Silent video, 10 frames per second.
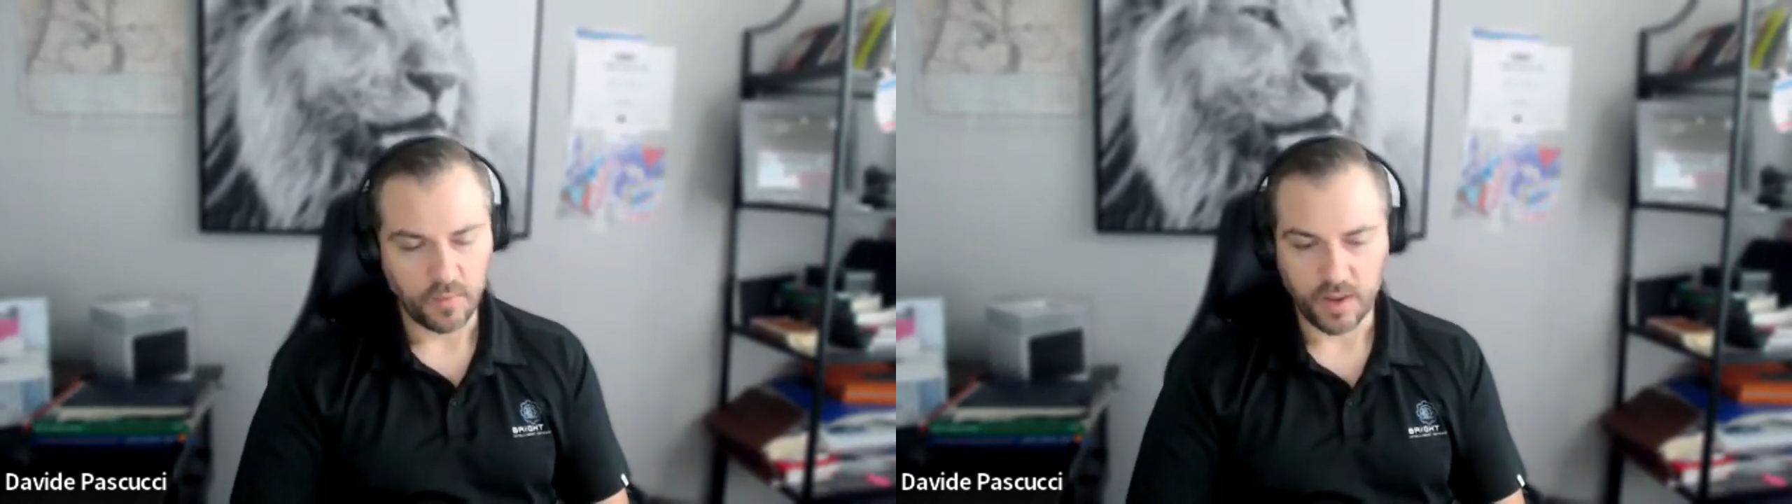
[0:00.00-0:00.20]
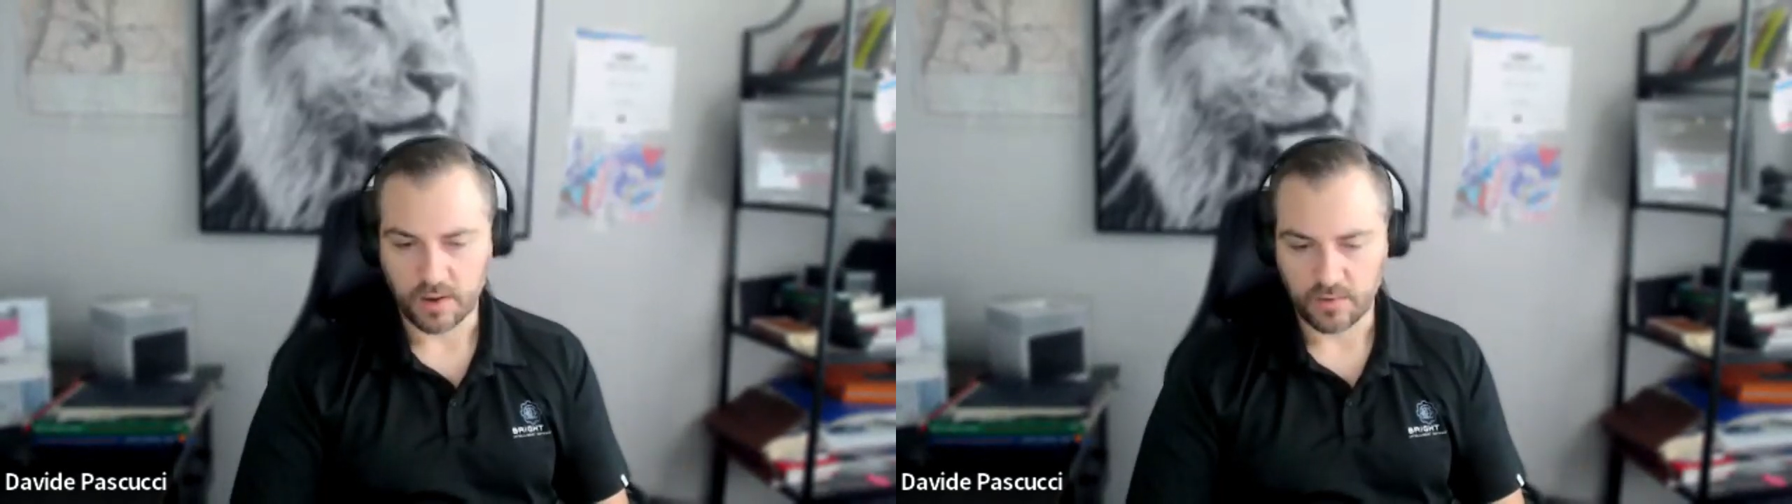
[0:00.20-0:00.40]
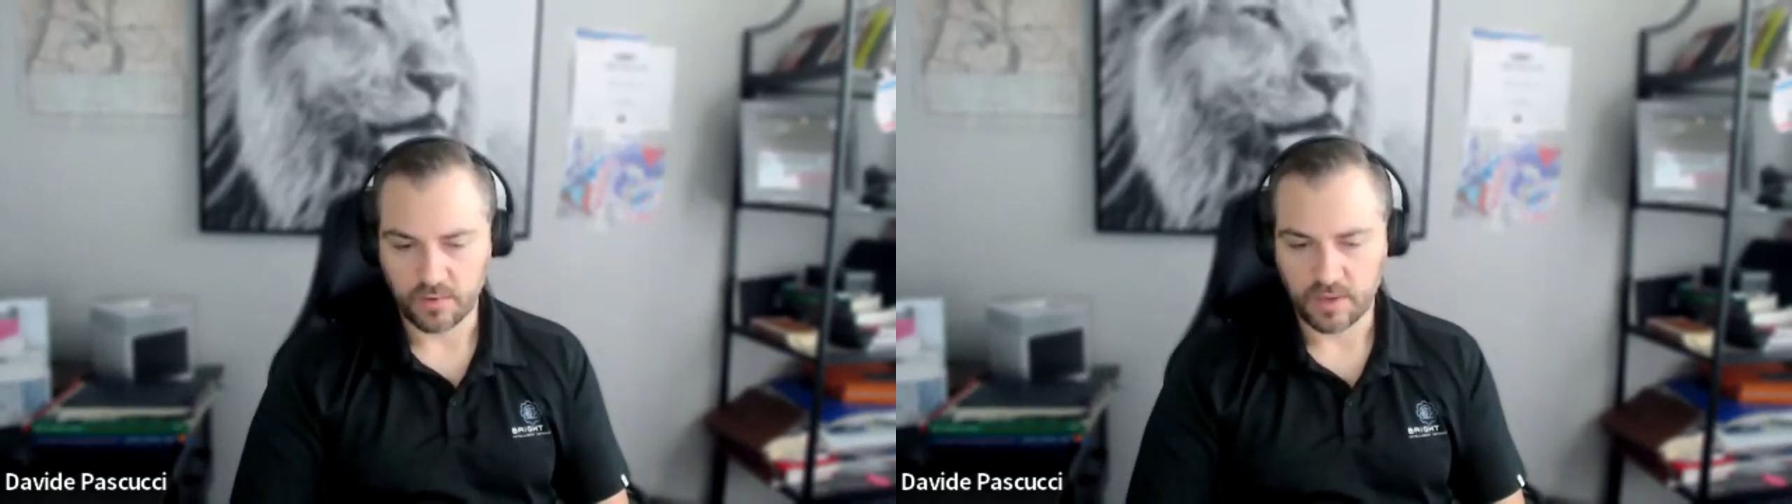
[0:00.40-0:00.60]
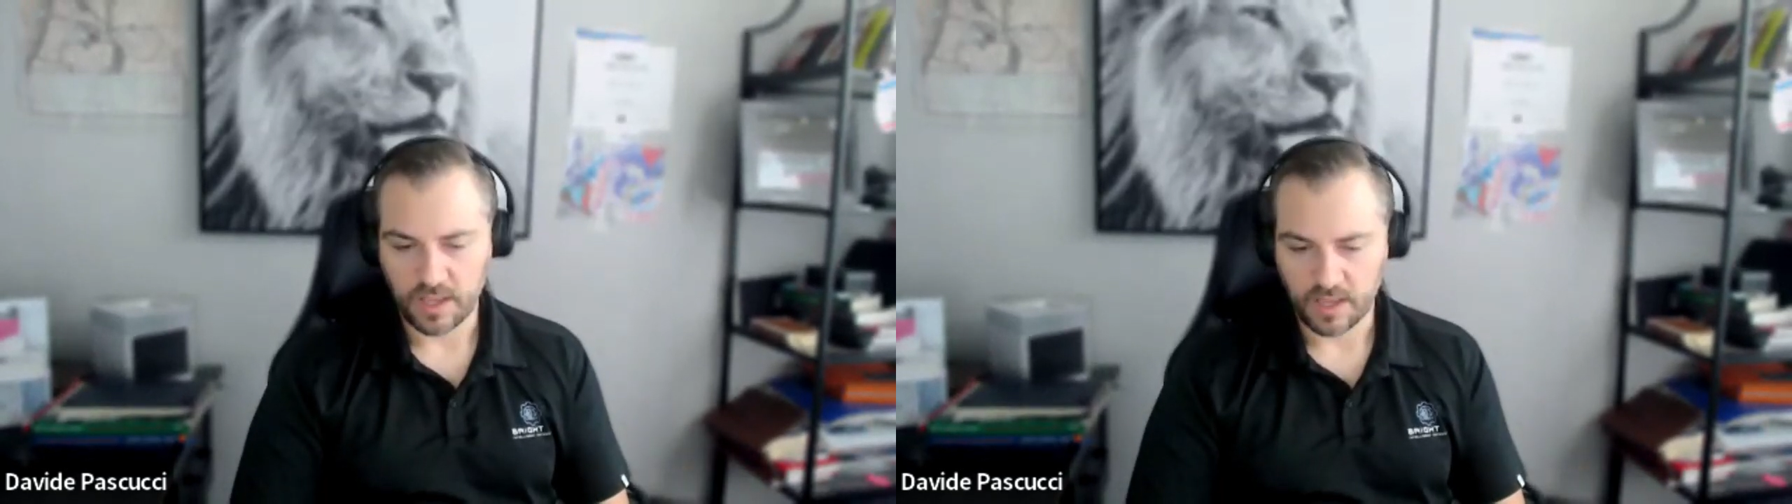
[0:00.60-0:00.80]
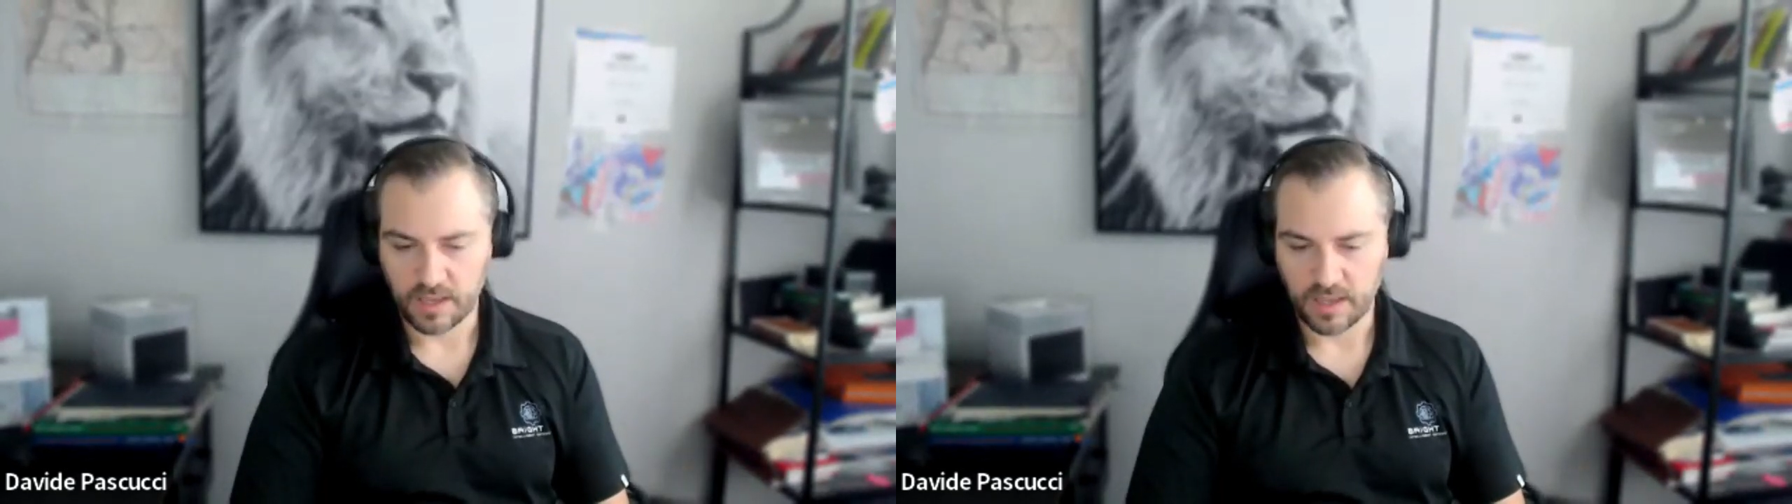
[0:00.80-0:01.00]
we are
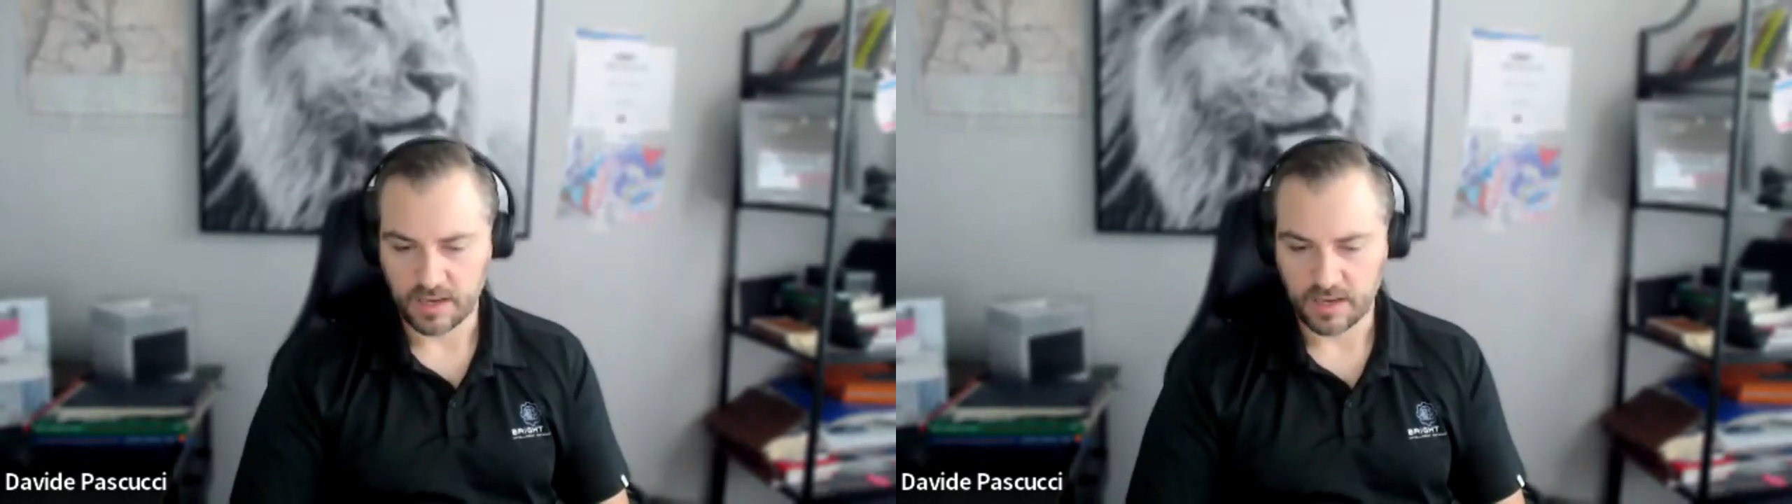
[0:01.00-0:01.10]
looking,